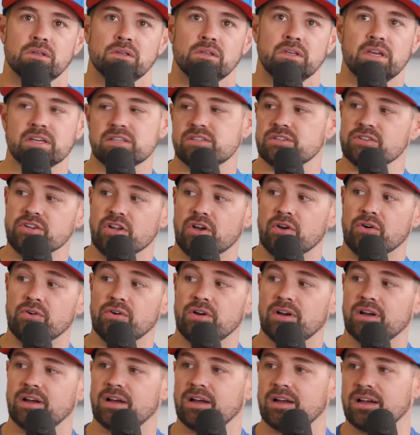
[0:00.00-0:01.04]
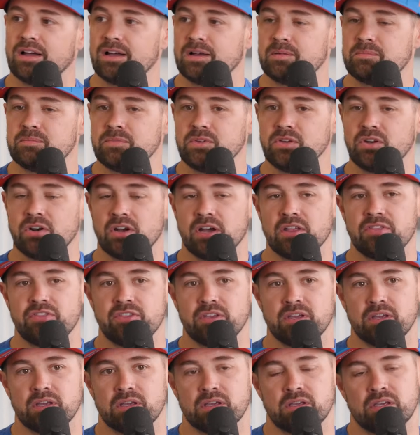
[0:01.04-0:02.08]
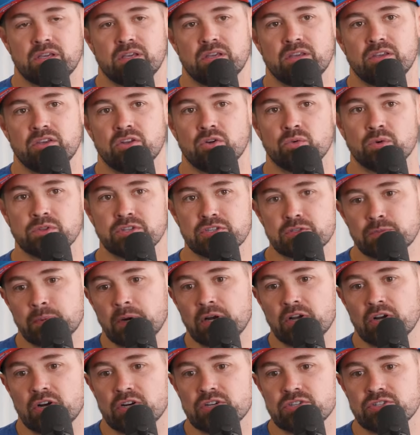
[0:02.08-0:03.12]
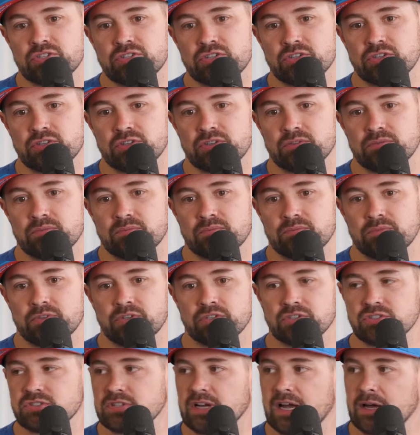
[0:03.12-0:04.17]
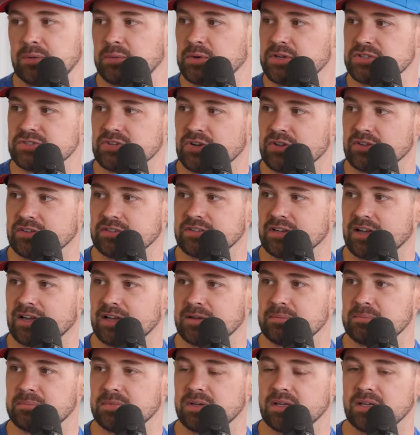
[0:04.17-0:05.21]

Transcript: Yes and no. I think, with the sprint cars, you're sideways all the time.